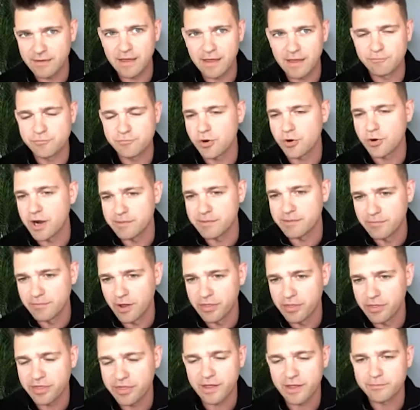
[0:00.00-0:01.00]
Pride
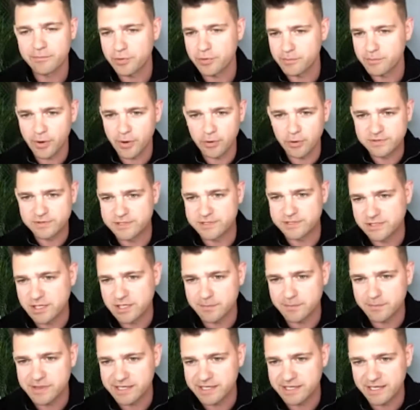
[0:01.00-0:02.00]
Month, I put posters up in
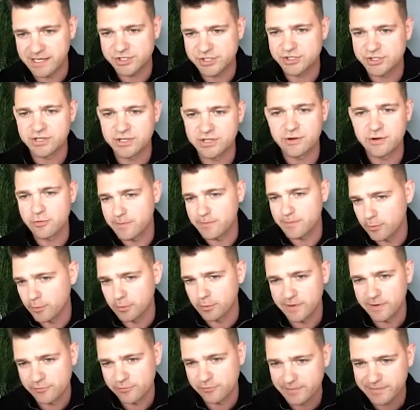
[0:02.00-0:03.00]
the kitchen, they all be
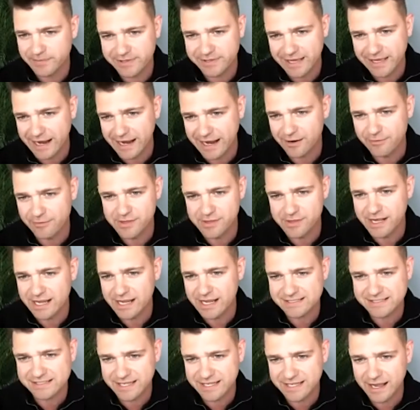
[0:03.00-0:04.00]
ripped down the
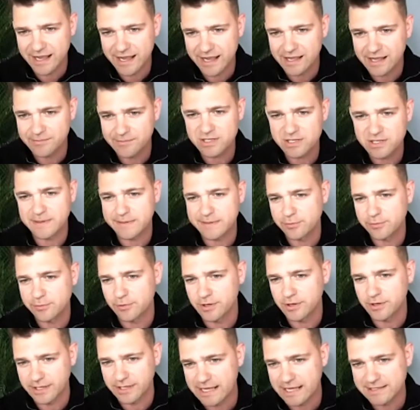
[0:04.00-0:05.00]
next day because people were
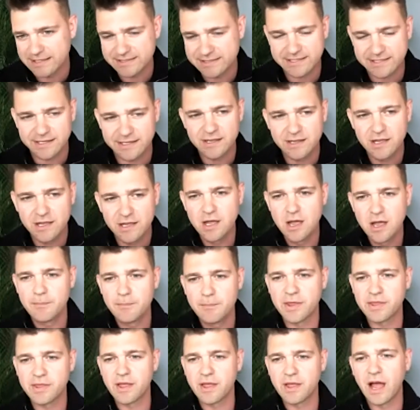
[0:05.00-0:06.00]
against it.
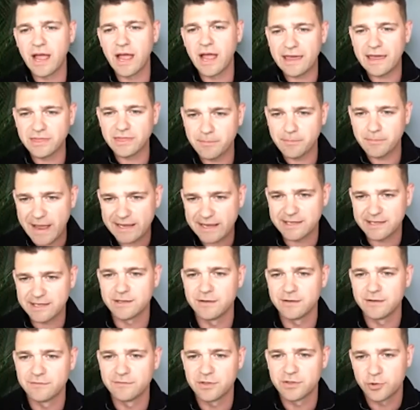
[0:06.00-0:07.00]
But I had the backing
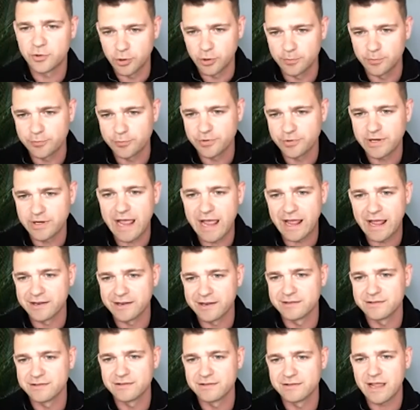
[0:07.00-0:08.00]
of the corporate
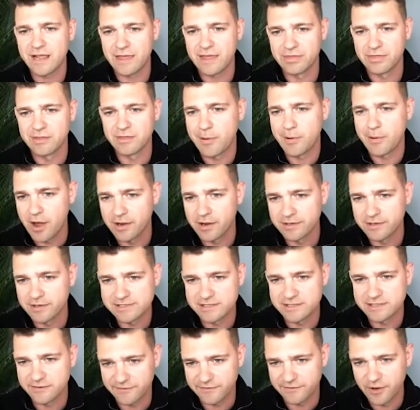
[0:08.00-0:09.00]
and the partners in
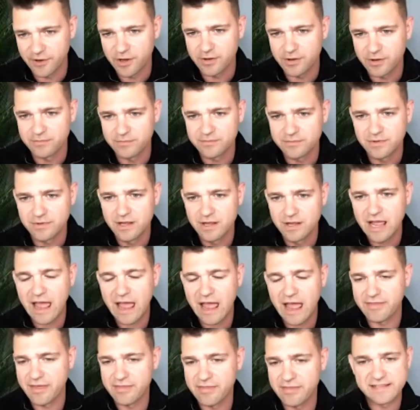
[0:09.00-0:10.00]
the firm. And
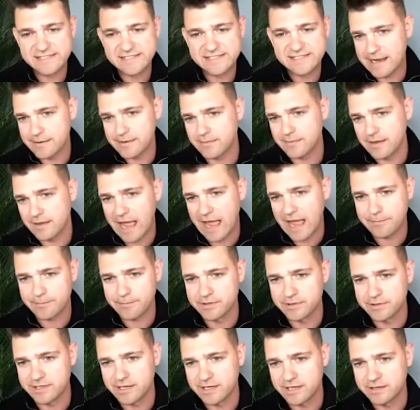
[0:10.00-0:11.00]
then the same
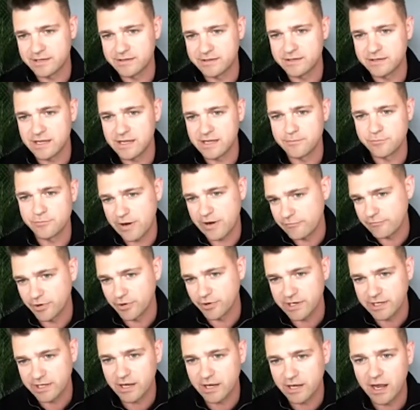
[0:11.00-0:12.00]
happened in Brown
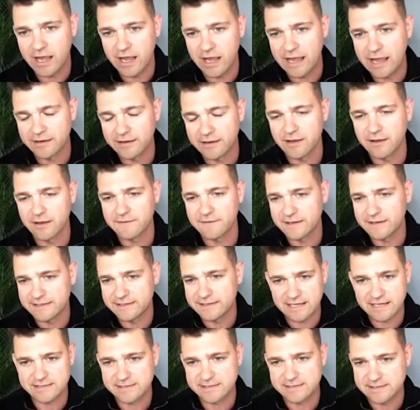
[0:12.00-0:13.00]
Rudnick. I had a
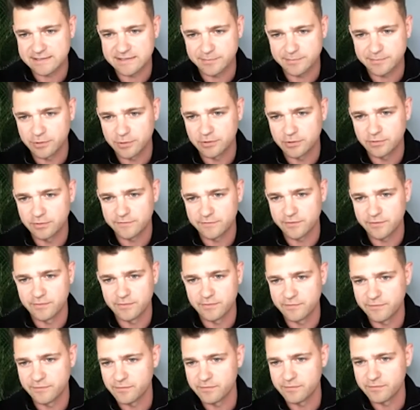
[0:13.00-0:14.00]
fantastic support
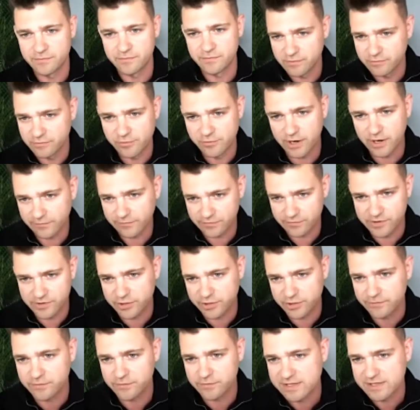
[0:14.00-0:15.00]
from right from the
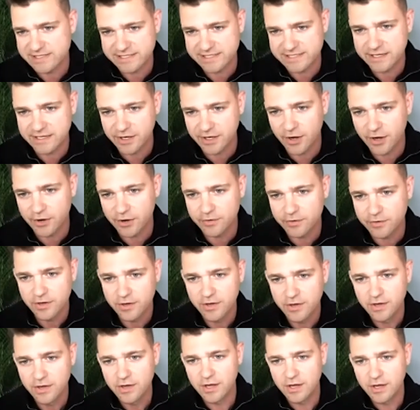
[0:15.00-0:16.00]
top, from the CEO
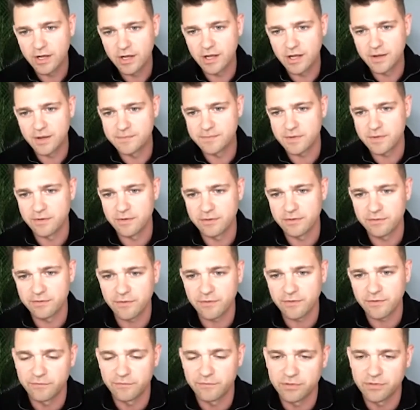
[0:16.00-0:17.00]

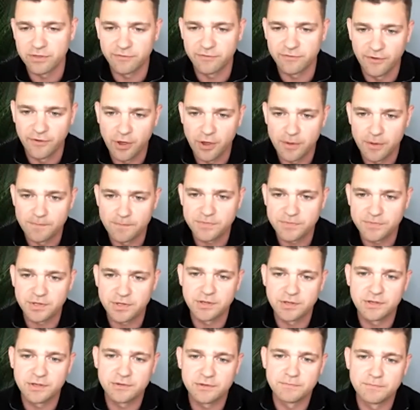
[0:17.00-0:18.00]
of the firm
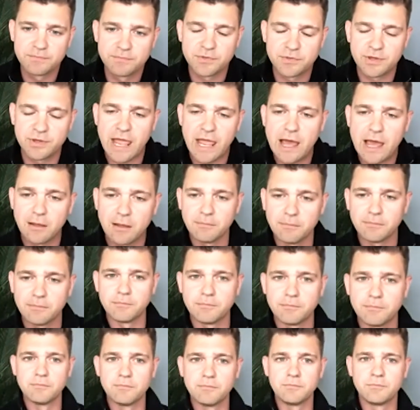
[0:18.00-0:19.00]
to help
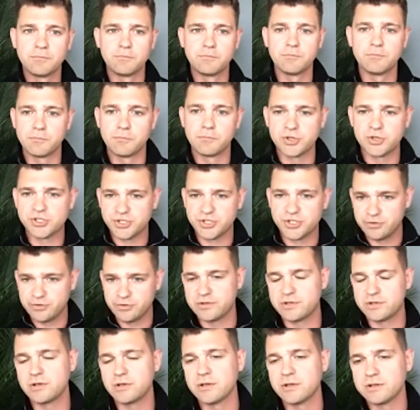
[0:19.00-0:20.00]
push you
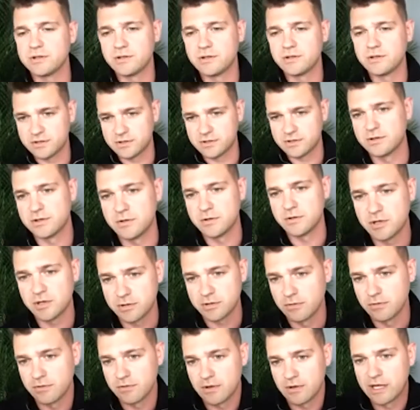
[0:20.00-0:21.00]
to
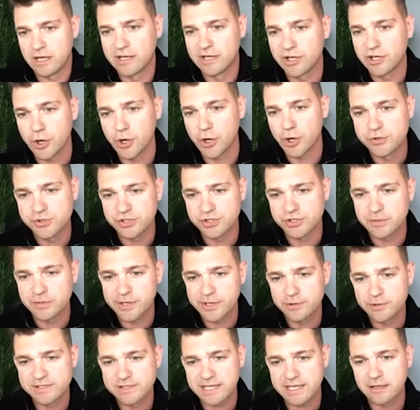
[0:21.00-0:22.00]
and encourage you to be
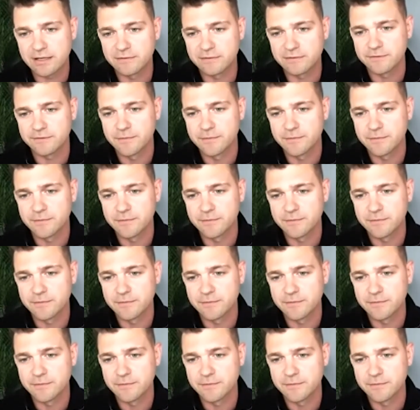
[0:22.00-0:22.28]
yourself.